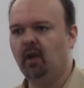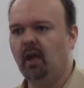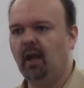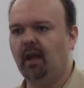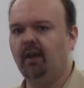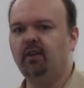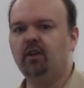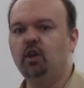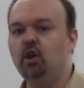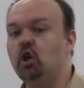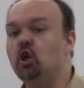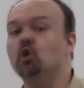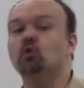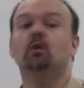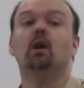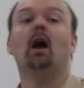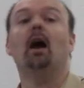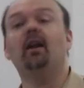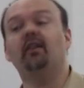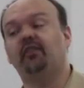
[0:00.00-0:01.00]
And you
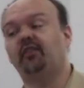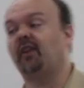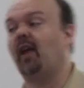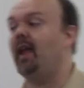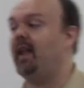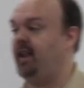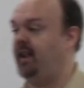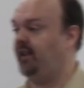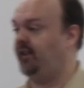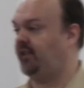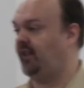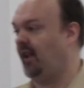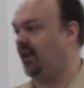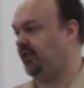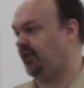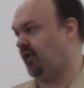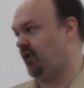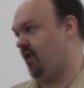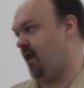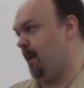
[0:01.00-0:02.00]
guys say, he
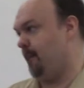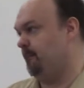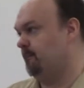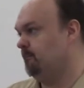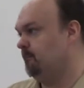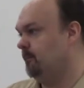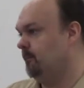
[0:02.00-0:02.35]
says to them,